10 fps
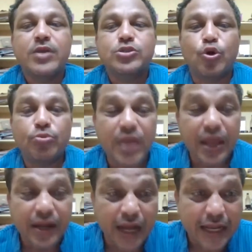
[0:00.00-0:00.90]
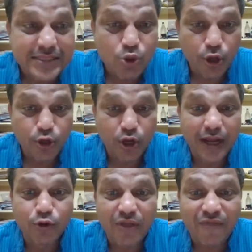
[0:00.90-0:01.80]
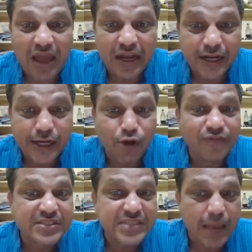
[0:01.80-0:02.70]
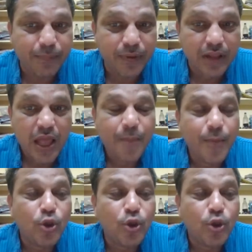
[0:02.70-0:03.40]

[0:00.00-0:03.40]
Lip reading: So then it is going to lead to the validity of the sample